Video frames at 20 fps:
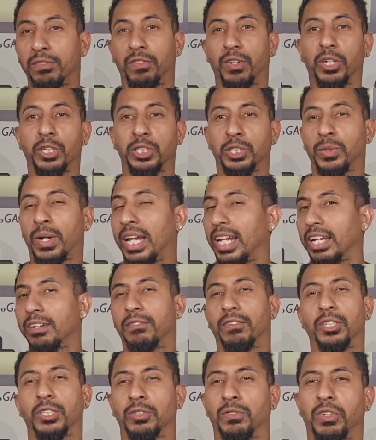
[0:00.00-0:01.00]
Vergil. I like
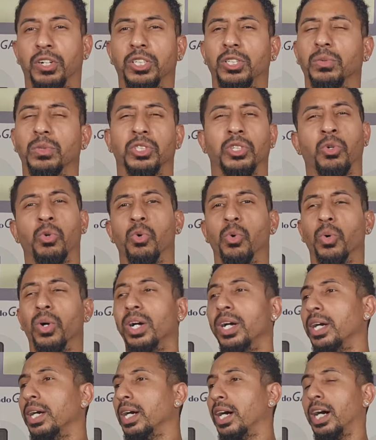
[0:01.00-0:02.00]
Vergil. Vergil was cool.
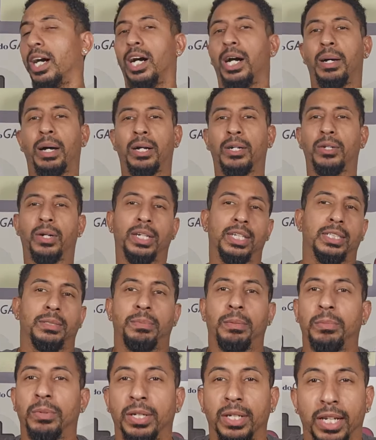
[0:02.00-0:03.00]
Uh, I don't know. I guess
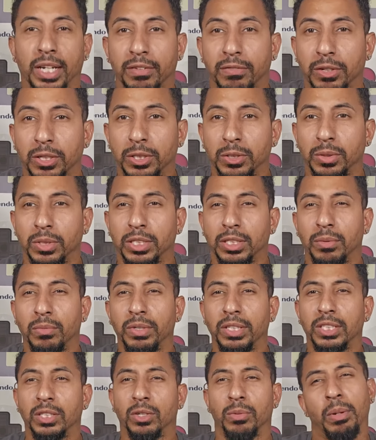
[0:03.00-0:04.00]
people didn't like Vergil for some
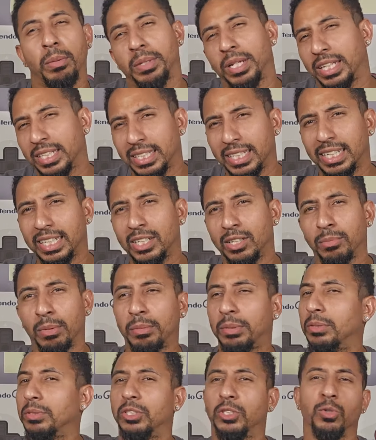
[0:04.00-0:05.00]
reason, or maybe they did, or
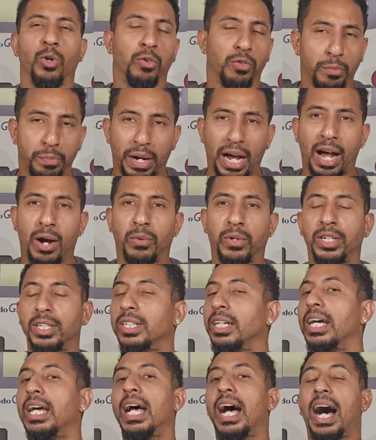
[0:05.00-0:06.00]
maybe he was too
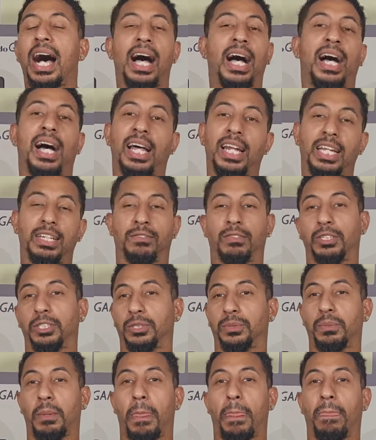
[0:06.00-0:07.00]
overpowered. I like Vergil.
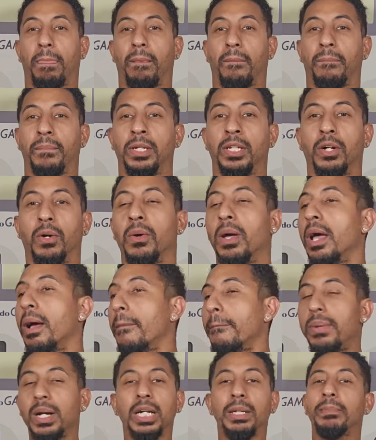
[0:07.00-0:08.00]
You know,
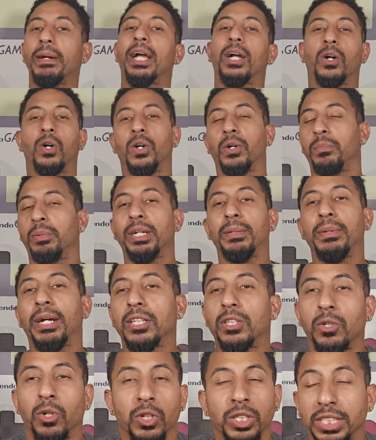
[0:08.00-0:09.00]
Bring back all, bring
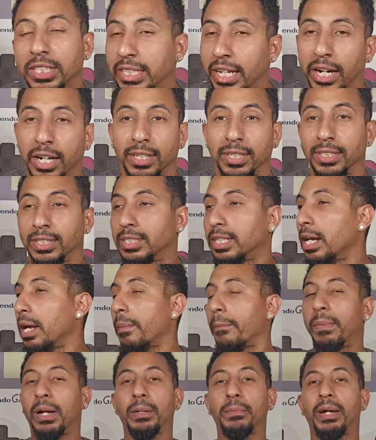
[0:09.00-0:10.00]
back all these characters.
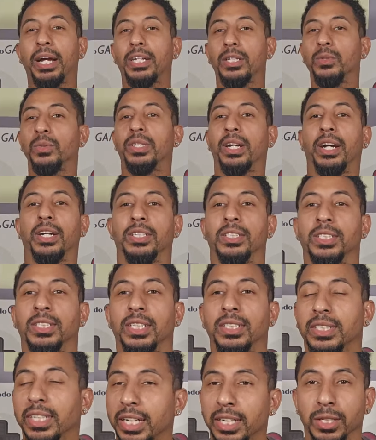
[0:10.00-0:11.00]
Bring back new characters. The
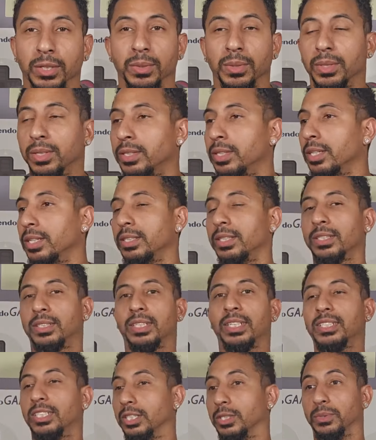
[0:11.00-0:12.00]
Sentinel, the, the
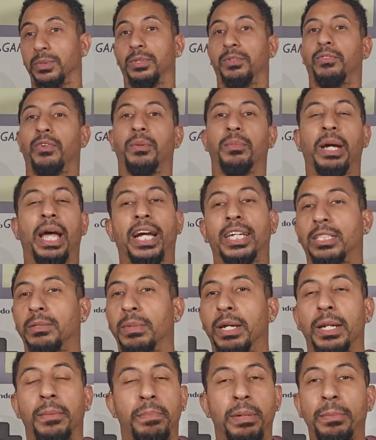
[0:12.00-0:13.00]
Sentinel from X
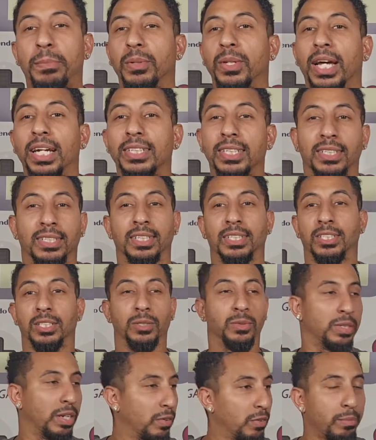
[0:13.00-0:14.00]
Men. People like the
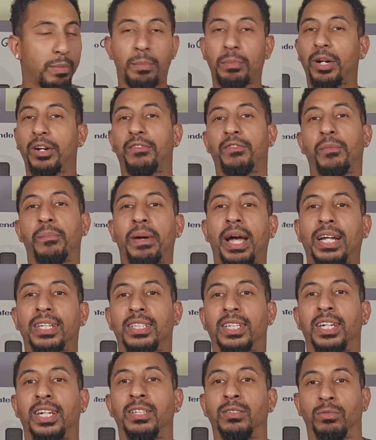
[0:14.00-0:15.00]
Sentinel. They remember him from back
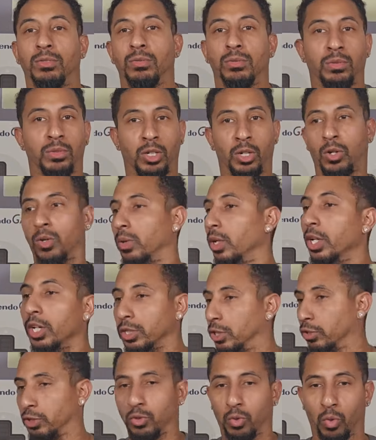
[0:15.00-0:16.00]
then. And, you
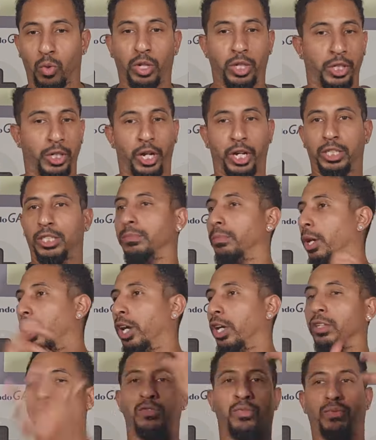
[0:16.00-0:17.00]
destroy the X
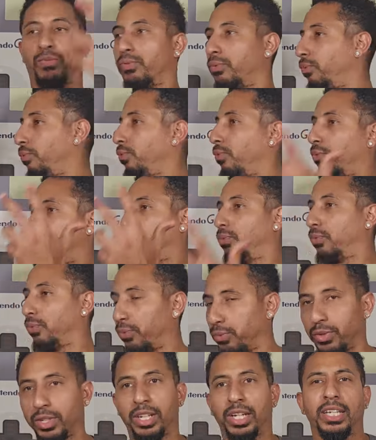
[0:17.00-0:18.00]
Men.
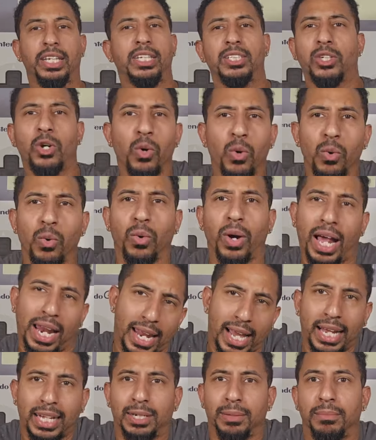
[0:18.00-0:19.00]
Like he's cool. I
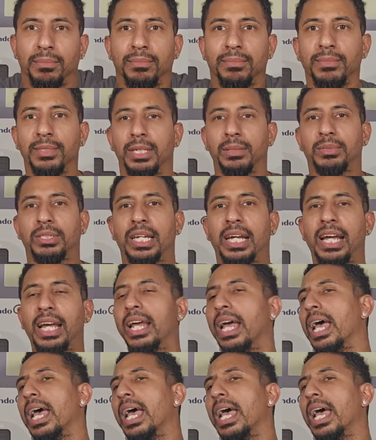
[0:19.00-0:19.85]
like him. You know what I'm saying?